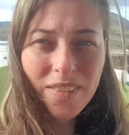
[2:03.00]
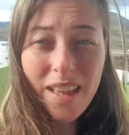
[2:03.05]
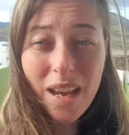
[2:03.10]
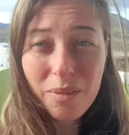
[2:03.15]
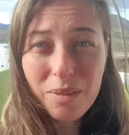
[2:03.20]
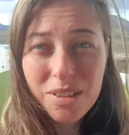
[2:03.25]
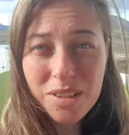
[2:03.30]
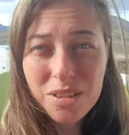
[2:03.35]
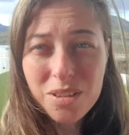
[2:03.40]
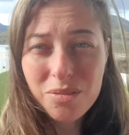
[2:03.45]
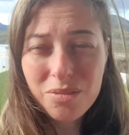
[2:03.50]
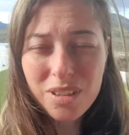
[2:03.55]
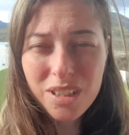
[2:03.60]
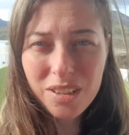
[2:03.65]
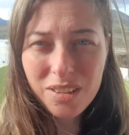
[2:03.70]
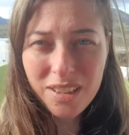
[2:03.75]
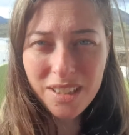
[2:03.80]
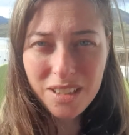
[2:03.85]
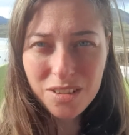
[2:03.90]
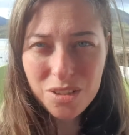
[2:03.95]
that was the
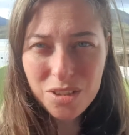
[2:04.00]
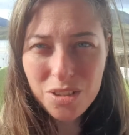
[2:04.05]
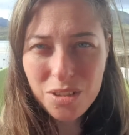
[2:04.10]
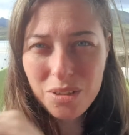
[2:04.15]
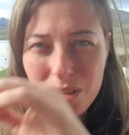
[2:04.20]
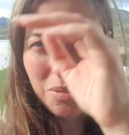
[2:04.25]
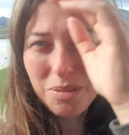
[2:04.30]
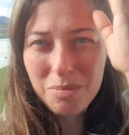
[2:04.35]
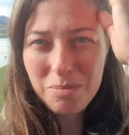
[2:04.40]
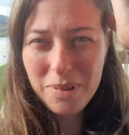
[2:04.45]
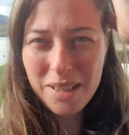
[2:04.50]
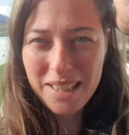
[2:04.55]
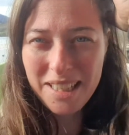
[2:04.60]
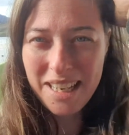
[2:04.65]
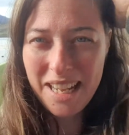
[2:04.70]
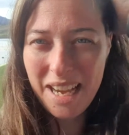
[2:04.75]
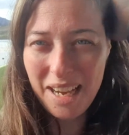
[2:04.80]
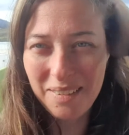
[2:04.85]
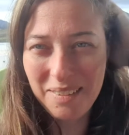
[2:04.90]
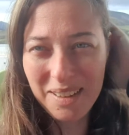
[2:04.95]
real issue, but
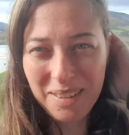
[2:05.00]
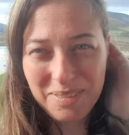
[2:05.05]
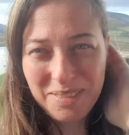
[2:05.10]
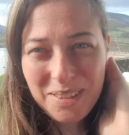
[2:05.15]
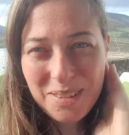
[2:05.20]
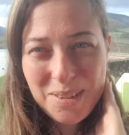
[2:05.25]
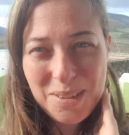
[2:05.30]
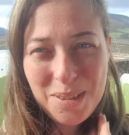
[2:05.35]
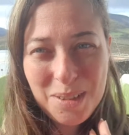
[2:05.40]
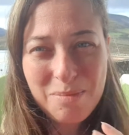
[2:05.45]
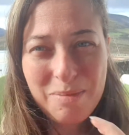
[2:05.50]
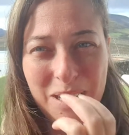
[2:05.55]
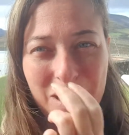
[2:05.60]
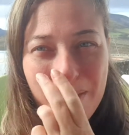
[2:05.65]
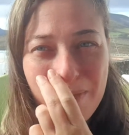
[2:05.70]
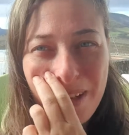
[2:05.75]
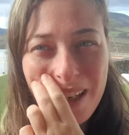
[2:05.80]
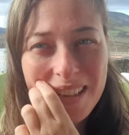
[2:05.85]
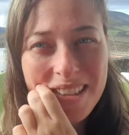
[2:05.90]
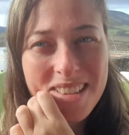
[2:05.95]
now after so many
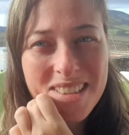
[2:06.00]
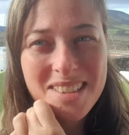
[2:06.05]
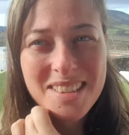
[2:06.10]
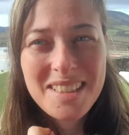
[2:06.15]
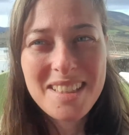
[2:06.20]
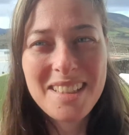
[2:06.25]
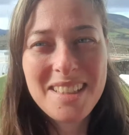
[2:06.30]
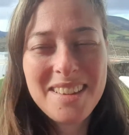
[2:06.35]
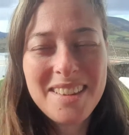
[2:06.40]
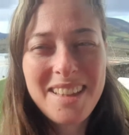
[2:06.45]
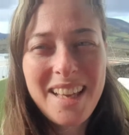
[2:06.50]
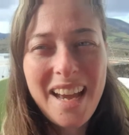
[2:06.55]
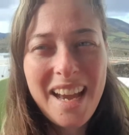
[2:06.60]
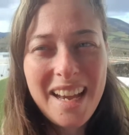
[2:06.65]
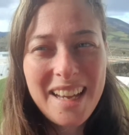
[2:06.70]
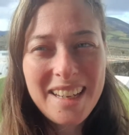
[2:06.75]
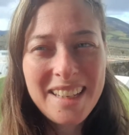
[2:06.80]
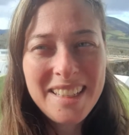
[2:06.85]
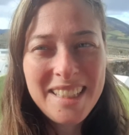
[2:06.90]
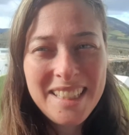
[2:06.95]
months seeing
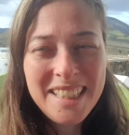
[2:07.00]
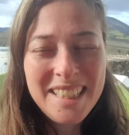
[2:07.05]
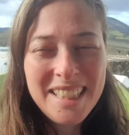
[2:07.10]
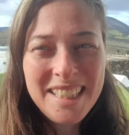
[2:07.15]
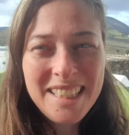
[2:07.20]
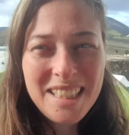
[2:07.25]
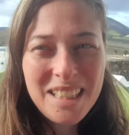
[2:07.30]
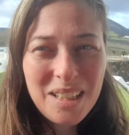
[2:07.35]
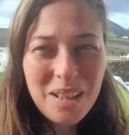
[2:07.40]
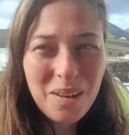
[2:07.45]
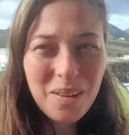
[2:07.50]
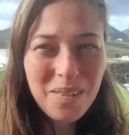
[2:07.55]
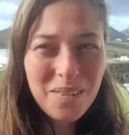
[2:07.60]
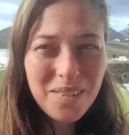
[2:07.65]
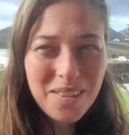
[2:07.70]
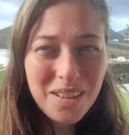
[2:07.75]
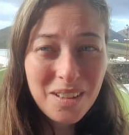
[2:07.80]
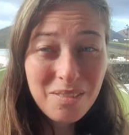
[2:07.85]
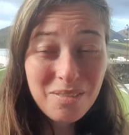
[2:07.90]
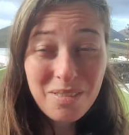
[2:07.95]
that, you
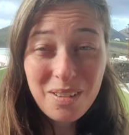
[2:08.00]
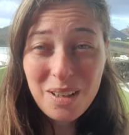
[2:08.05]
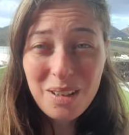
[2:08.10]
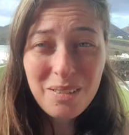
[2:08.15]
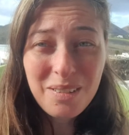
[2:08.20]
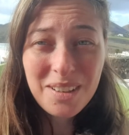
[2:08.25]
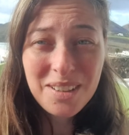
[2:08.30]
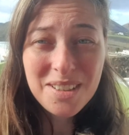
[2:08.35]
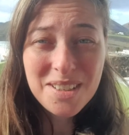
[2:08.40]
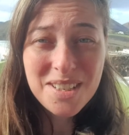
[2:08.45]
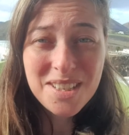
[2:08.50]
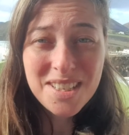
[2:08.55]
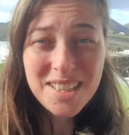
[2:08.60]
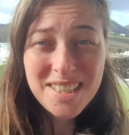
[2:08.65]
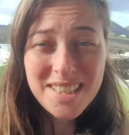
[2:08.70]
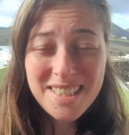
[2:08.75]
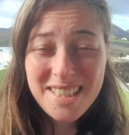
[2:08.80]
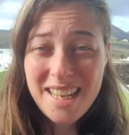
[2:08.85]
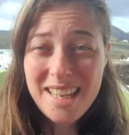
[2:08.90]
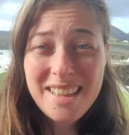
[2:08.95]
know, the followers
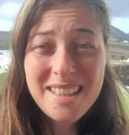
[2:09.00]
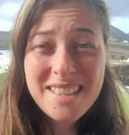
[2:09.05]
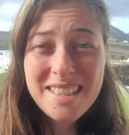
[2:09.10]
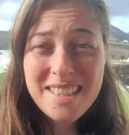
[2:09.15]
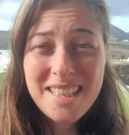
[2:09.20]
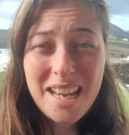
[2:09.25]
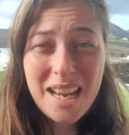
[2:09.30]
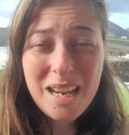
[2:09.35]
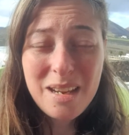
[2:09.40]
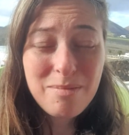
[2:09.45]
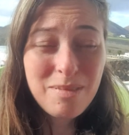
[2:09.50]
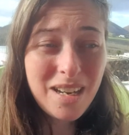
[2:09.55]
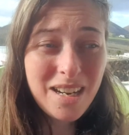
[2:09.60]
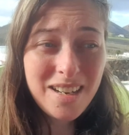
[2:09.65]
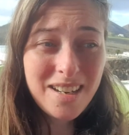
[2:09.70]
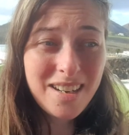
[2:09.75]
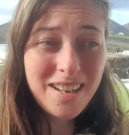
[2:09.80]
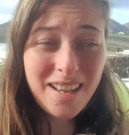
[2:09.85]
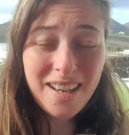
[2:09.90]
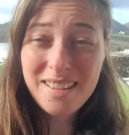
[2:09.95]
stay the same,
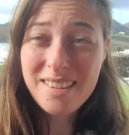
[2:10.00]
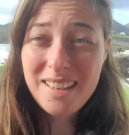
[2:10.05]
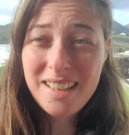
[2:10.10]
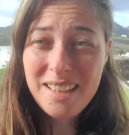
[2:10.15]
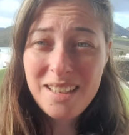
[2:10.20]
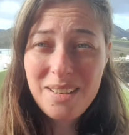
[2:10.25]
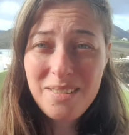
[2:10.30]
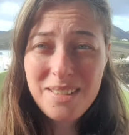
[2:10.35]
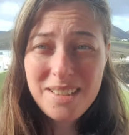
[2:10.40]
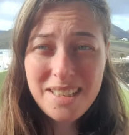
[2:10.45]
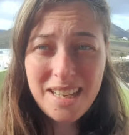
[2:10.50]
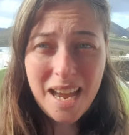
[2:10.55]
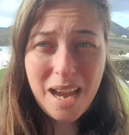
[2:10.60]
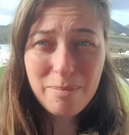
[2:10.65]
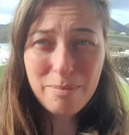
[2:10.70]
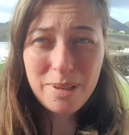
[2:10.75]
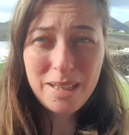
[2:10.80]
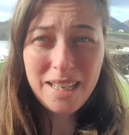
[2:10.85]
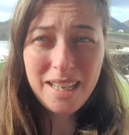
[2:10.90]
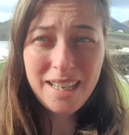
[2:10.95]
nothing new is
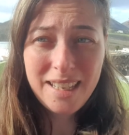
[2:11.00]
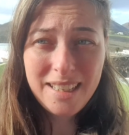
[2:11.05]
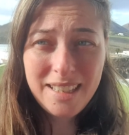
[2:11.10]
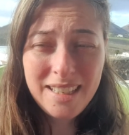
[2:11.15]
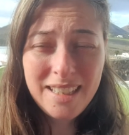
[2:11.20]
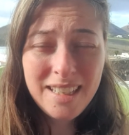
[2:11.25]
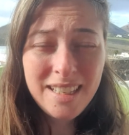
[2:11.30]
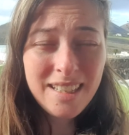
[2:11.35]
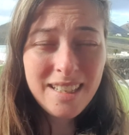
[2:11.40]
happening.